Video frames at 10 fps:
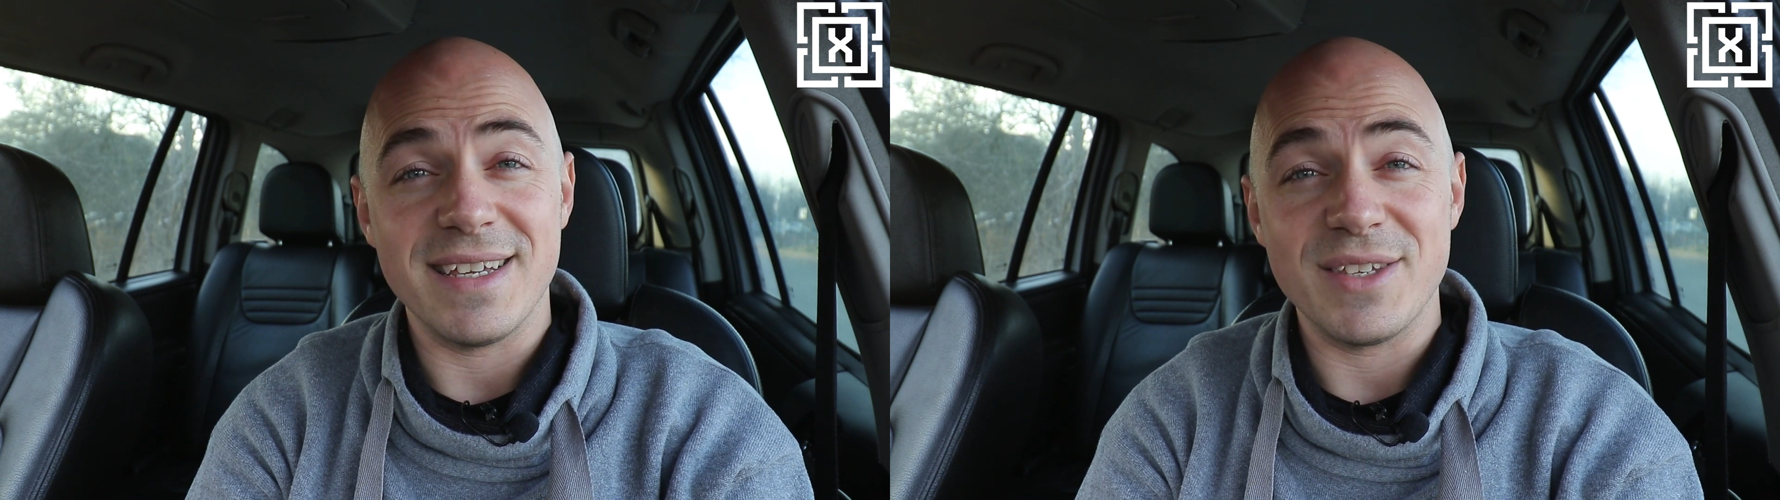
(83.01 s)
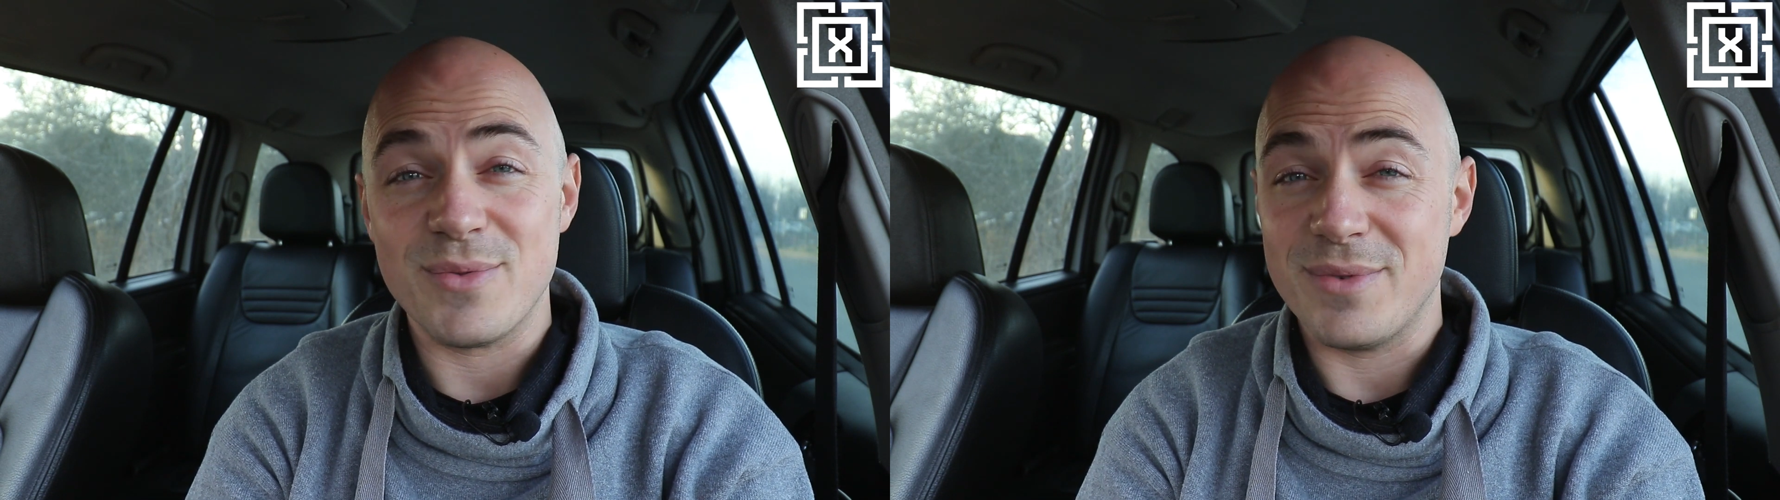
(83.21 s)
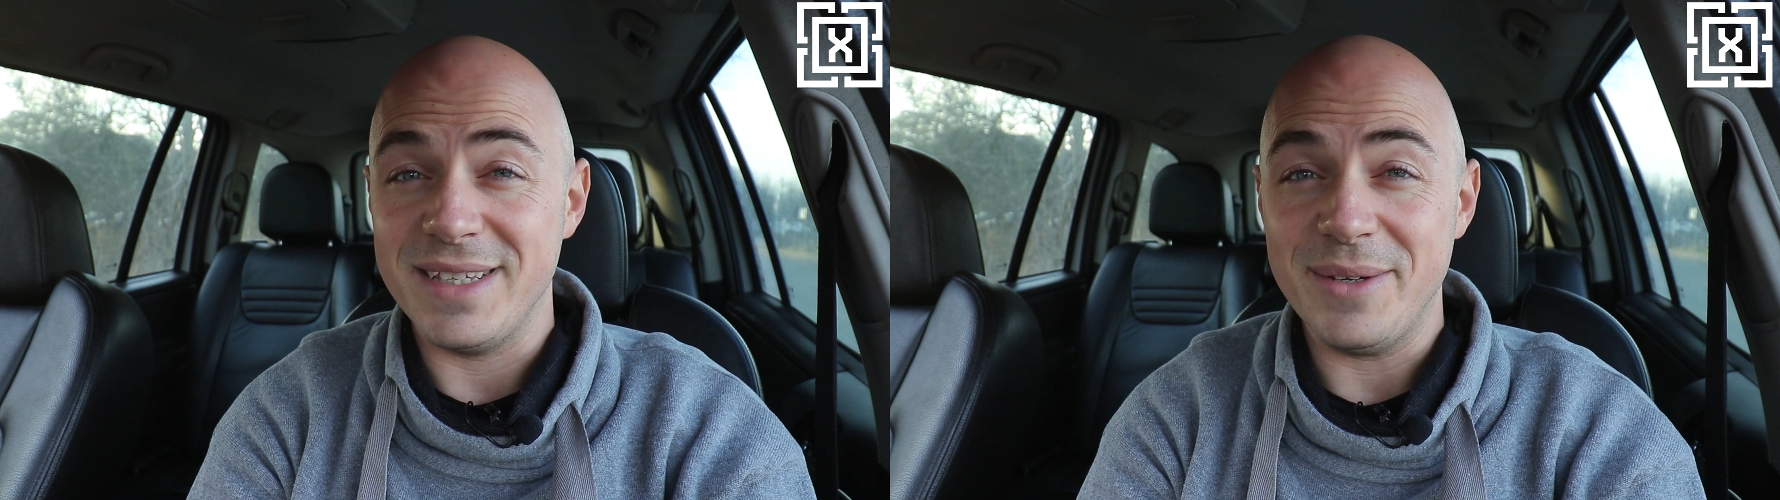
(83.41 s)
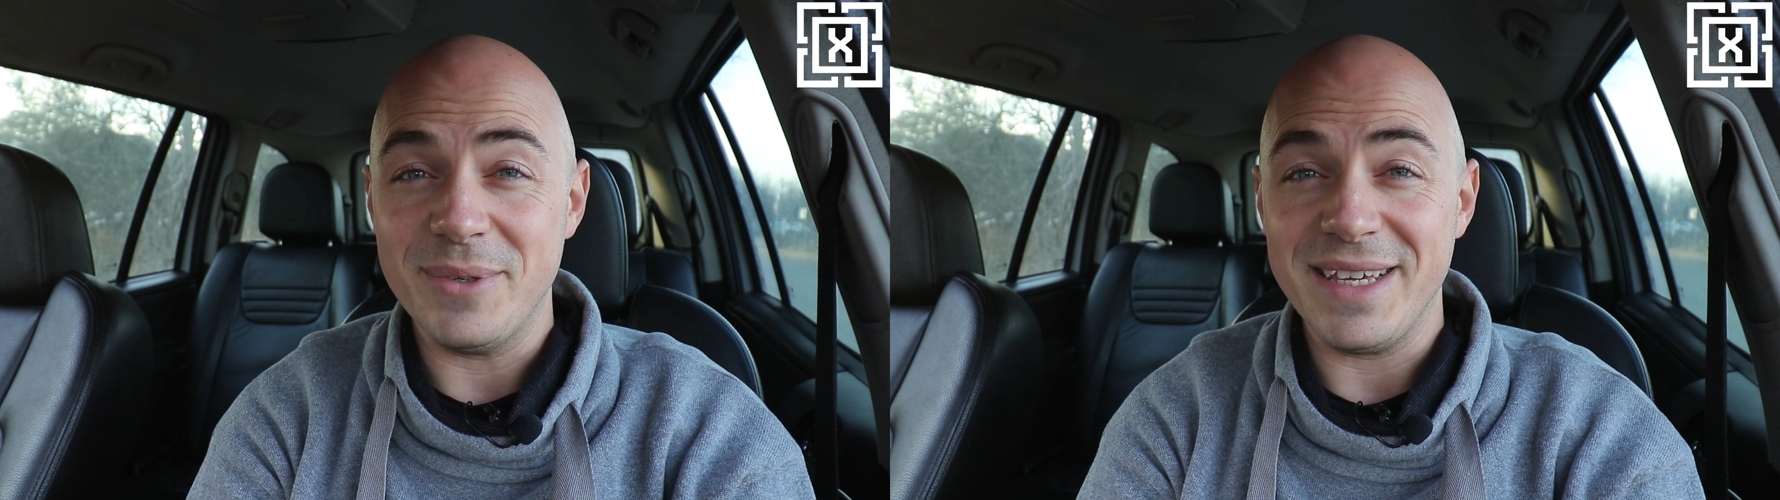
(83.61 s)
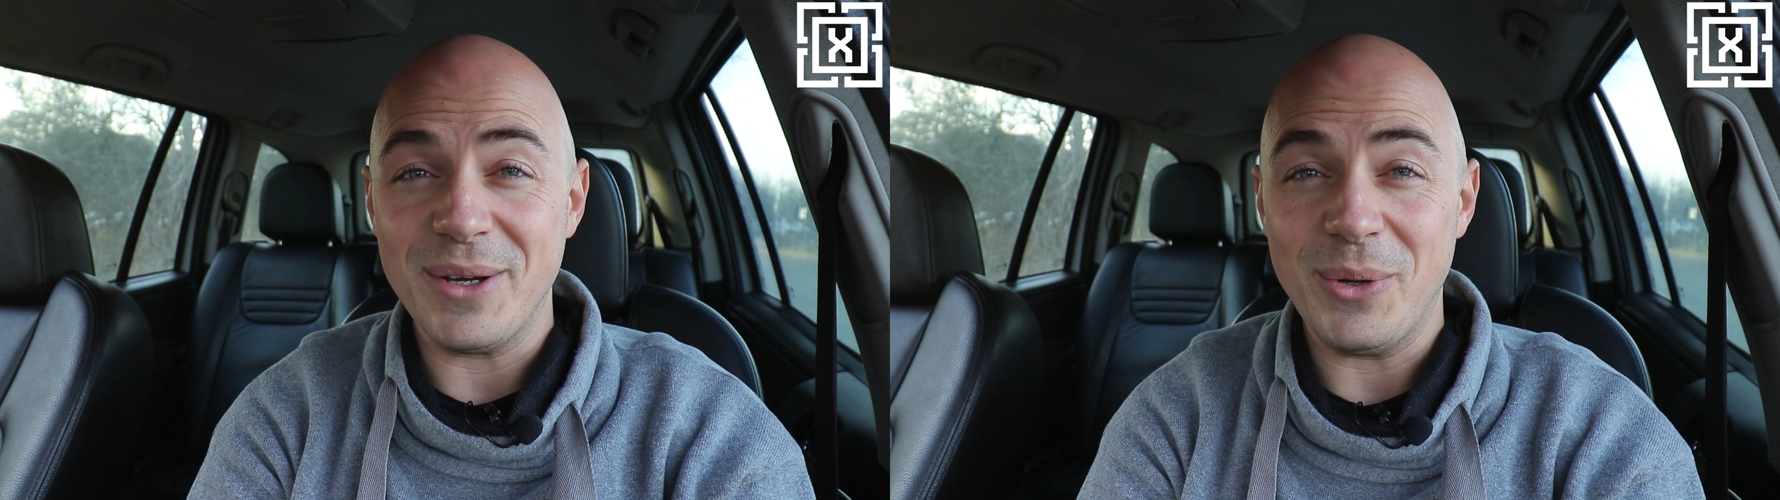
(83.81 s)
it gets really,
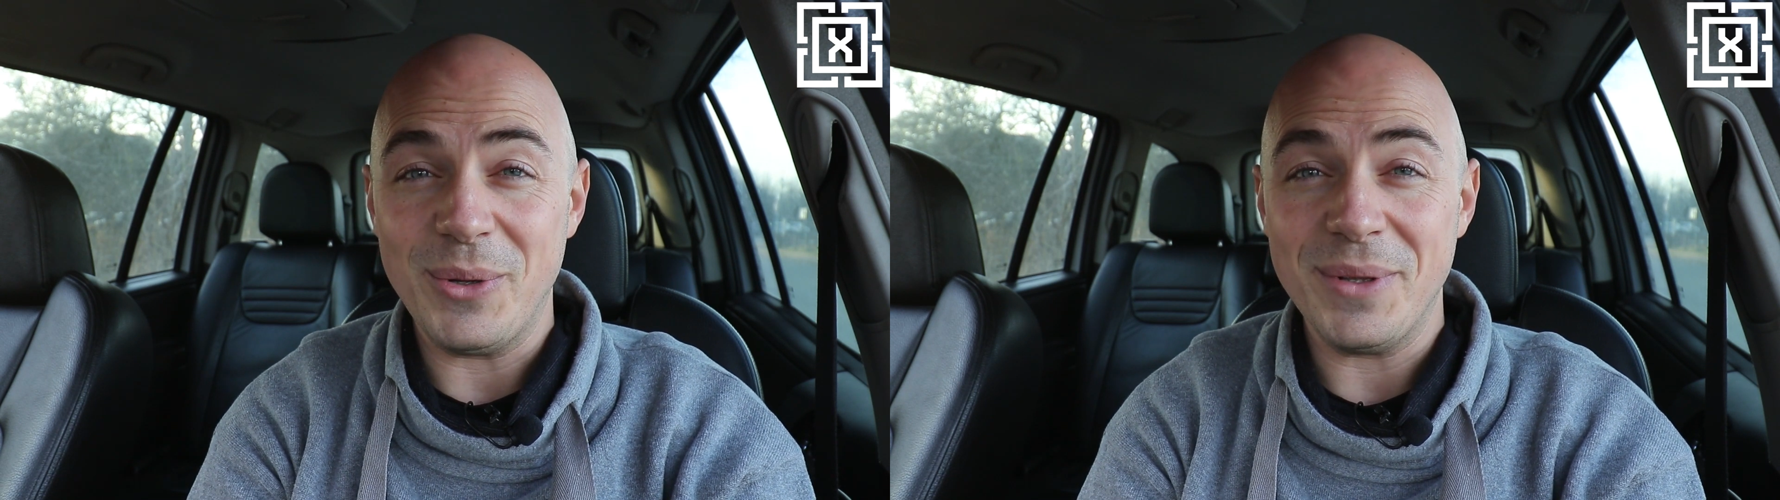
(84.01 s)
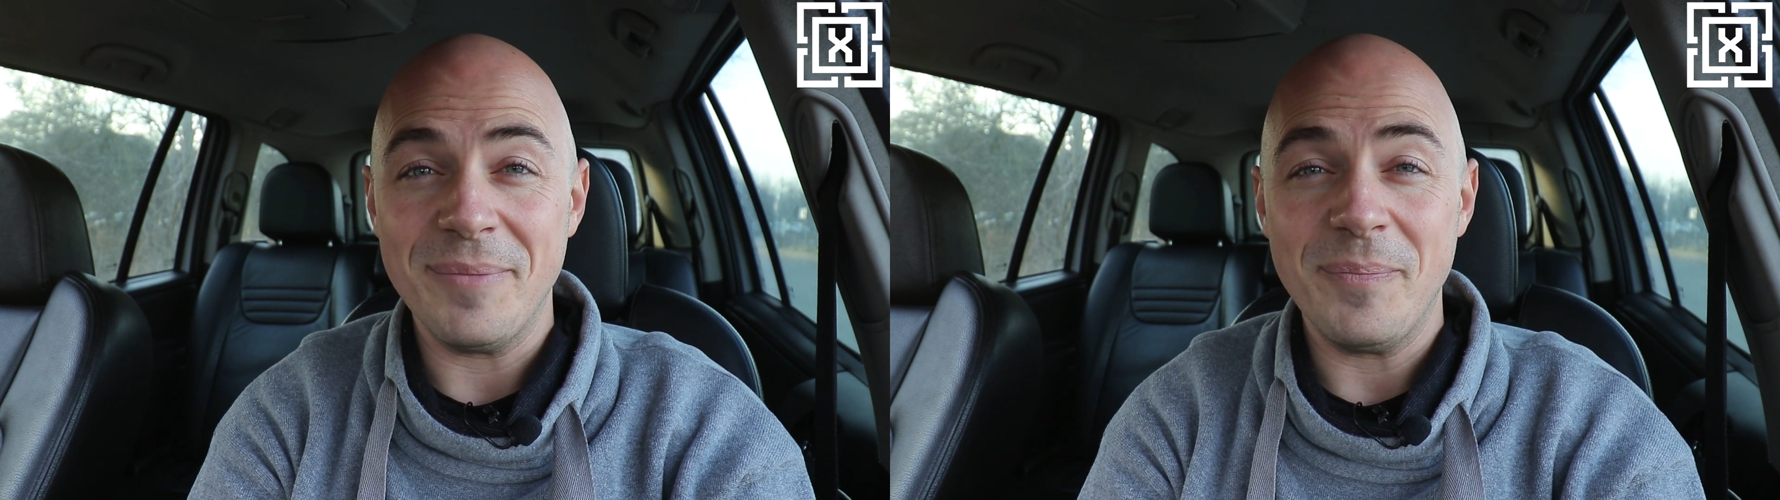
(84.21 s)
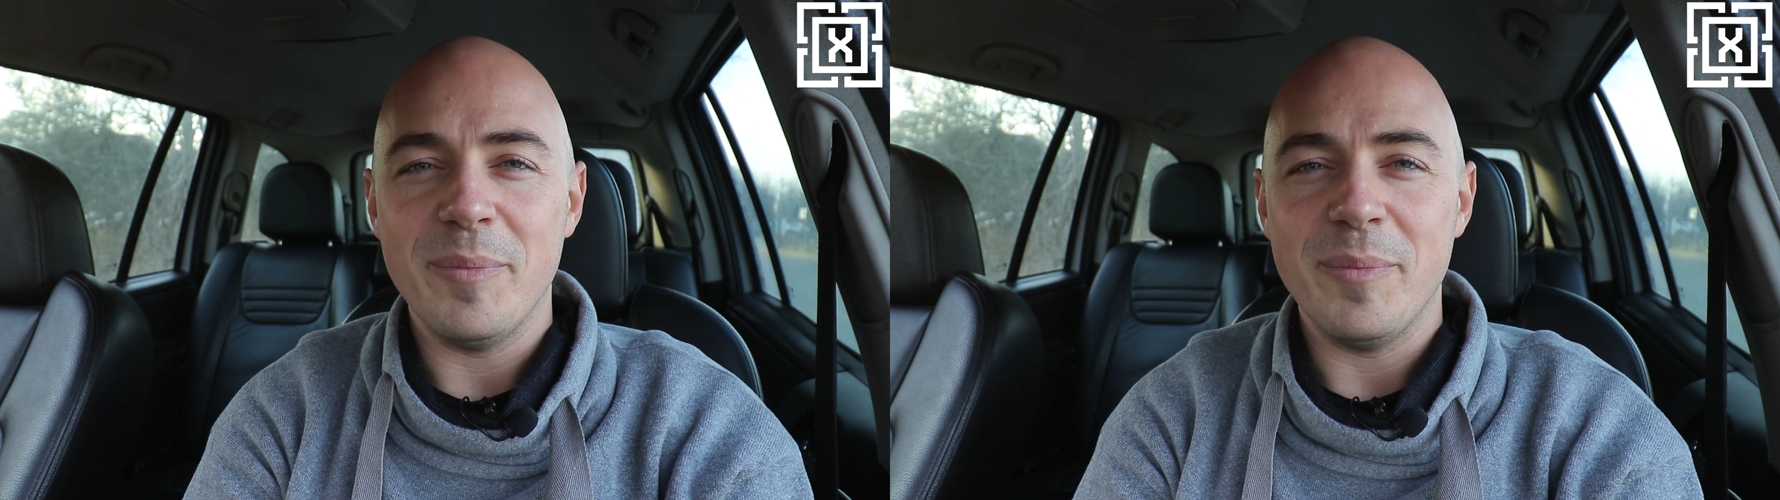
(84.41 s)
really cold.